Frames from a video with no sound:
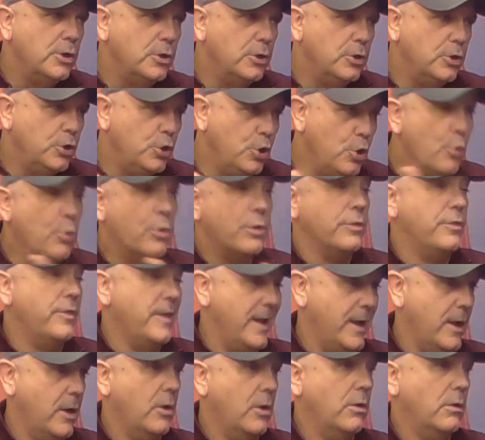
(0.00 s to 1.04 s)
you were
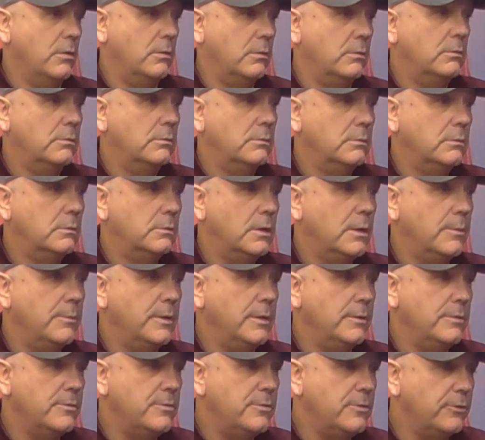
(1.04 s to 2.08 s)
there. I
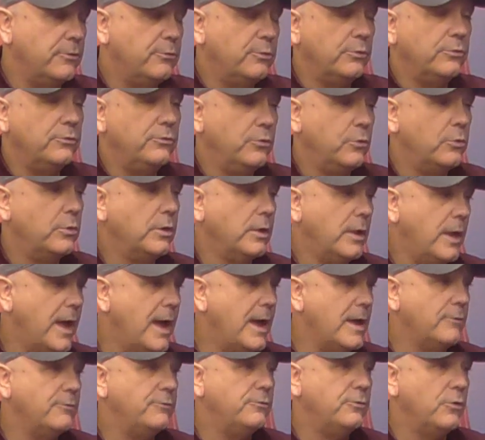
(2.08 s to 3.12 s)
mean, this was your
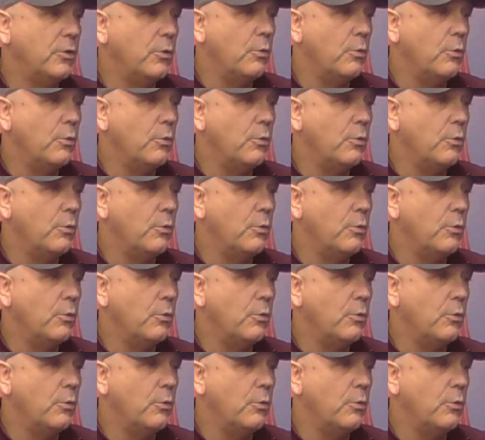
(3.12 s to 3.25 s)
life.